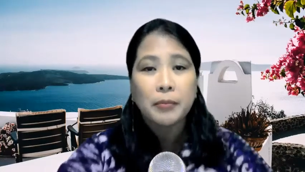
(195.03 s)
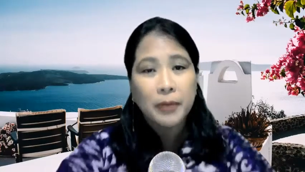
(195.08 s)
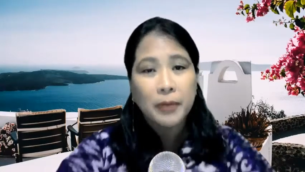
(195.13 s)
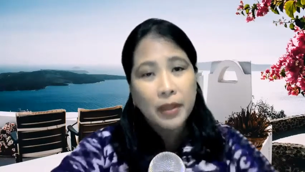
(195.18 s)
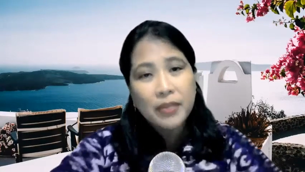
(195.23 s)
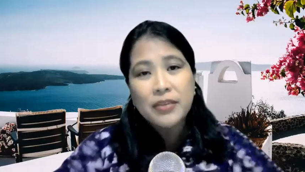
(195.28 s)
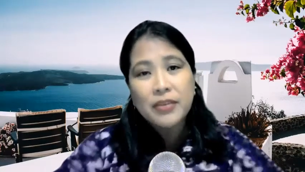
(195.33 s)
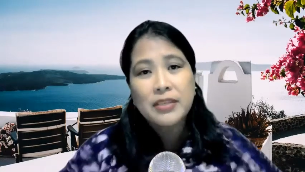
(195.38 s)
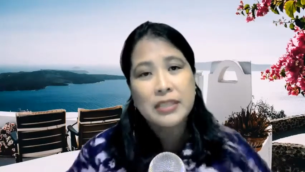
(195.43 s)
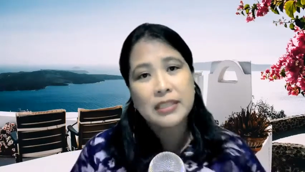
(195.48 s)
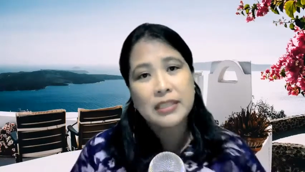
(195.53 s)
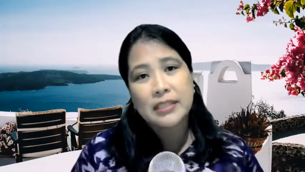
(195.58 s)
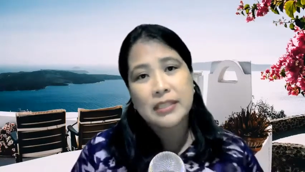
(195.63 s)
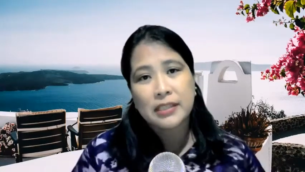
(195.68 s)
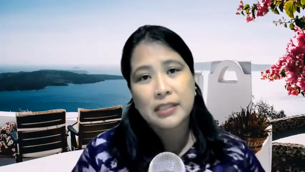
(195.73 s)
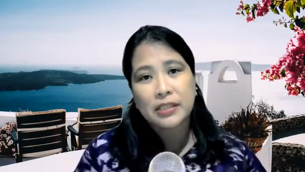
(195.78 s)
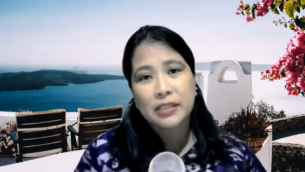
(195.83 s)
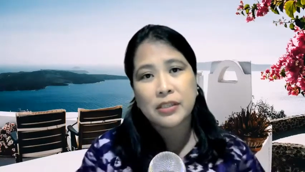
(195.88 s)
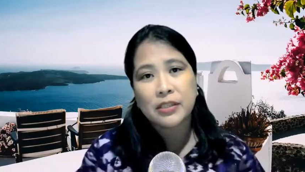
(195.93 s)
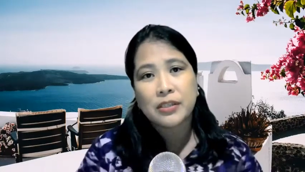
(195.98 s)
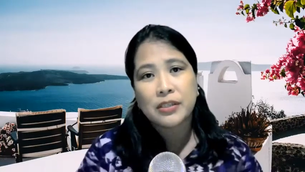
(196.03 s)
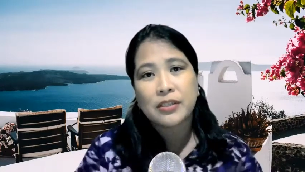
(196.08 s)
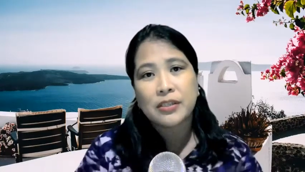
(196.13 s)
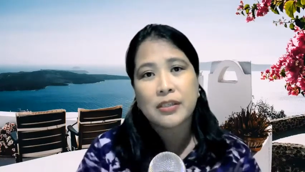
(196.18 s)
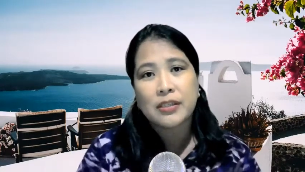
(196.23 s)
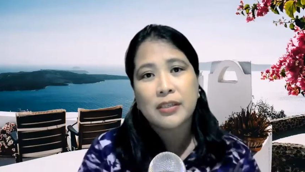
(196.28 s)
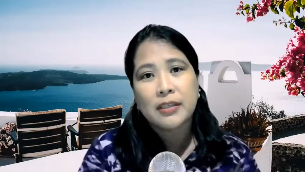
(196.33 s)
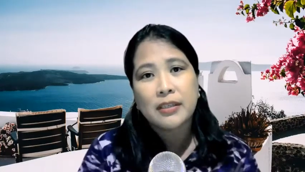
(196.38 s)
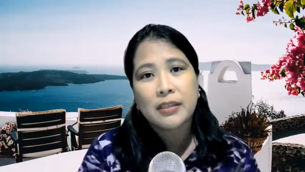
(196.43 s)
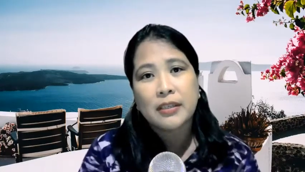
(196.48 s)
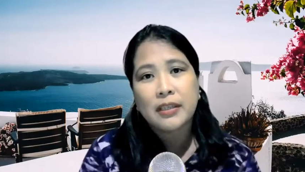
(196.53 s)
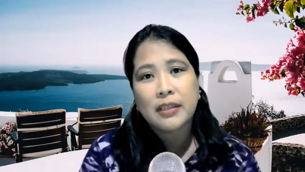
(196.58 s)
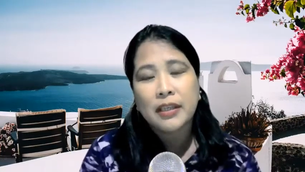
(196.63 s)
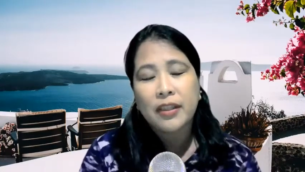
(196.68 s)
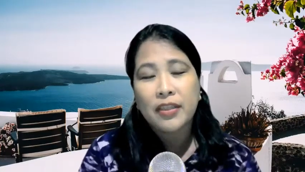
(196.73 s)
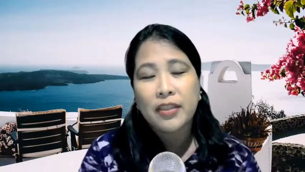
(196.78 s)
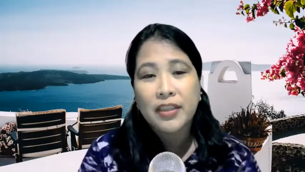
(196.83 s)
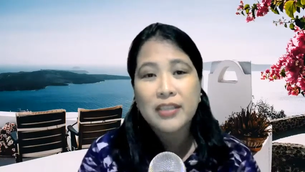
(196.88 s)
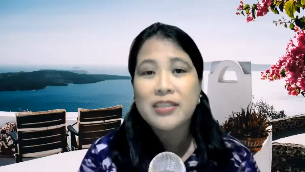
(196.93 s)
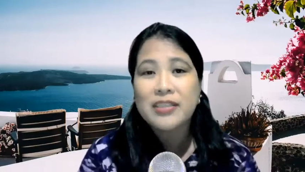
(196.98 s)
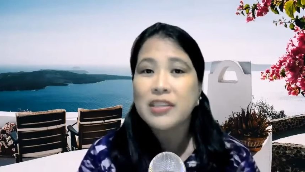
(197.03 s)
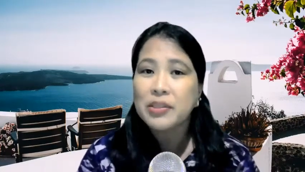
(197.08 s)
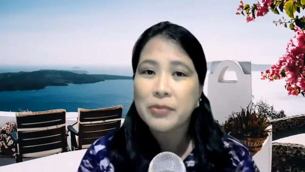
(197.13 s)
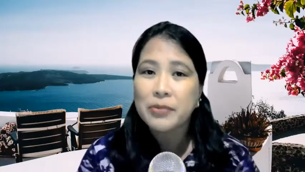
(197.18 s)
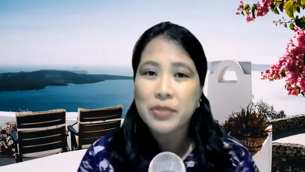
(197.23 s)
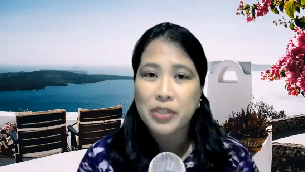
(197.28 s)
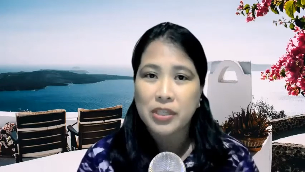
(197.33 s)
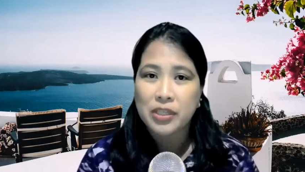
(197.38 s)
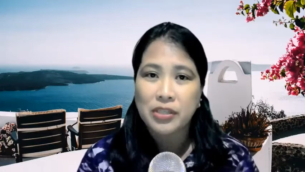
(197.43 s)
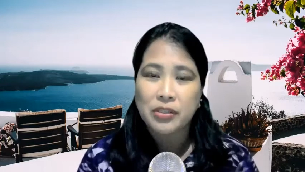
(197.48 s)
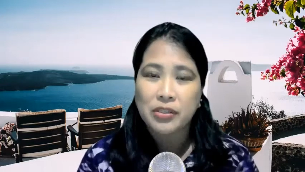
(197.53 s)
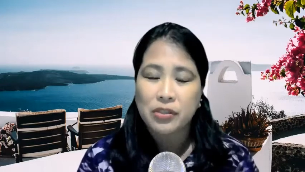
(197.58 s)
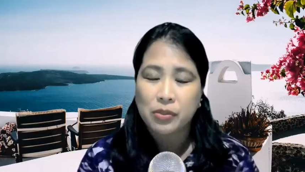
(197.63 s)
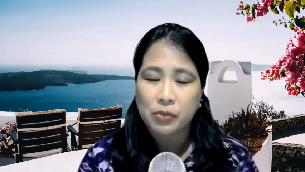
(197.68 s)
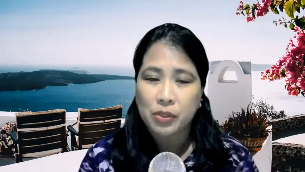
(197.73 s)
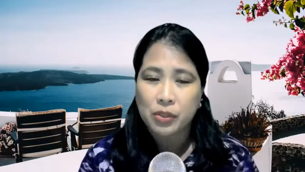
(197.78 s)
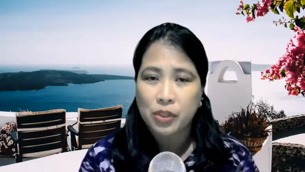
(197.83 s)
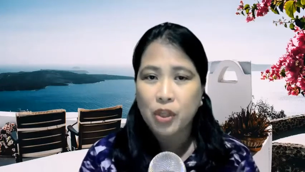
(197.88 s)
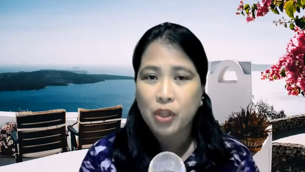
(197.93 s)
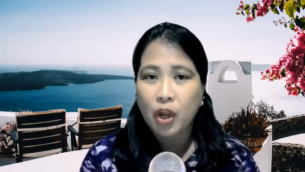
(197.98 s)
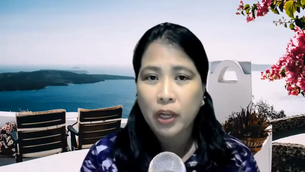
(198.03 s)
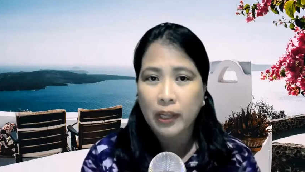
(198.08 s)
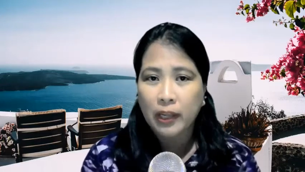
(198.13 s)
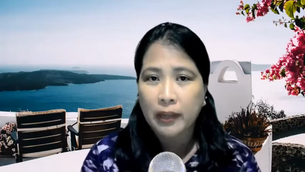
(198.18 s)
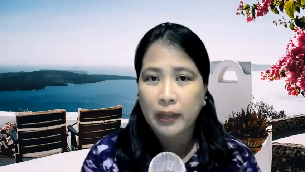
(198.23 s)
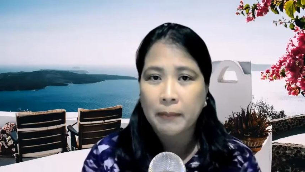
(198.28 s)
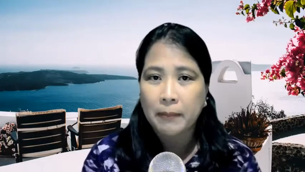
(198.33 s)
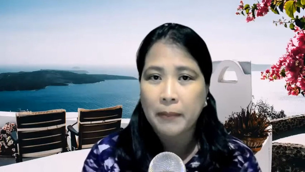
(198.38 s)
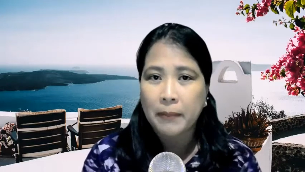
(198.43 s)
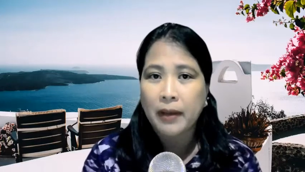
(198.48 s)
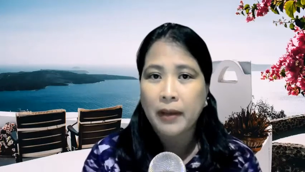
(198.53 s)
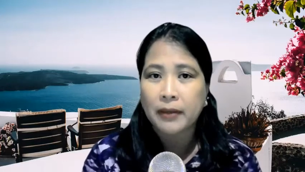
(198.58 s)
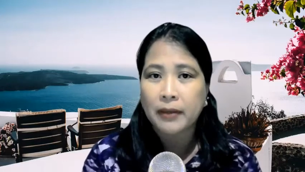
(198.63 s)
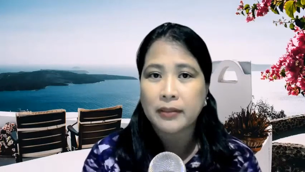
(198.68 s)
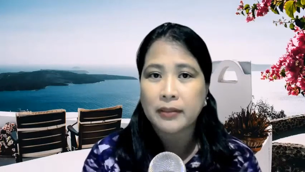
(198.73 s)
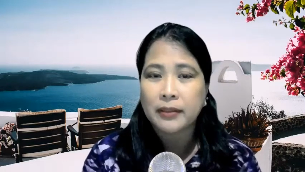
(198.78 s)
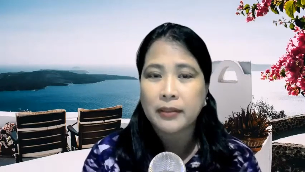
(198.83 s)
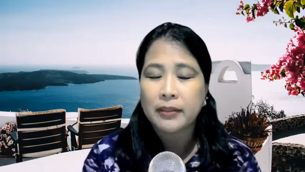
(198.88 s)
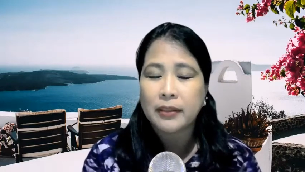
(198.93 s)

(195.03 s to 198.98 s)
Brothers and sisters, this is what Jesus was talking about.